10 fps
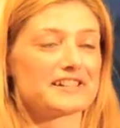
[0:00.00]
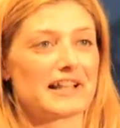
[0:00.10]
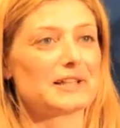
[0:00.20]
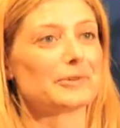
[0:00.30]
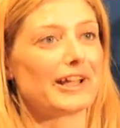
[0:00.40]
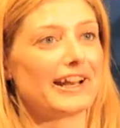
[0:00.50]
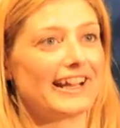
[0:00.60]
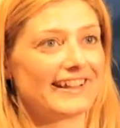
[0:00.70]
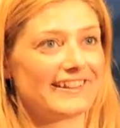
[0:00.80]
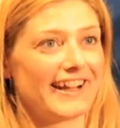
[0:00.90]

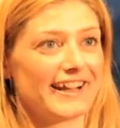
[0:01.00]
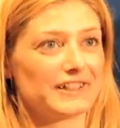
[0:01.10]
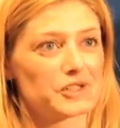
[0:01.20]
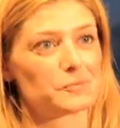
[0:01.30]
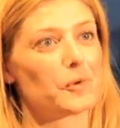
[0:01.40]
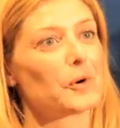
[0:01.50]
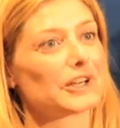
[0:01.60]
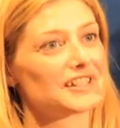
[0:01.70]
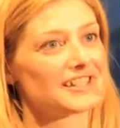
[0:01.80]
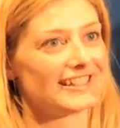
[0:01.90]
celebrating their
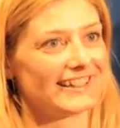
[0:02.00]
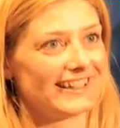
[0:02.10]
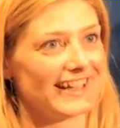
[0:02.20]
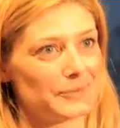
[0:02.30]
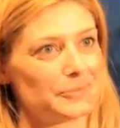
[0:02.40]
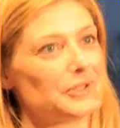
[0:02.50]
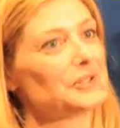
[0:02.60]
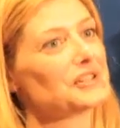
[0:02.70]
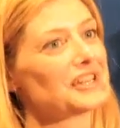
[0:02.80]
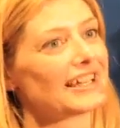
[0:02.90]
sports and their
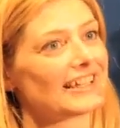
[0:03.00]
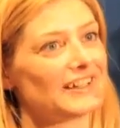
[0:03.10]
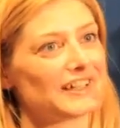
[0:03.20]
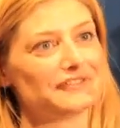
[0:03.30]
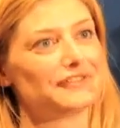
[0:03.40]
music and their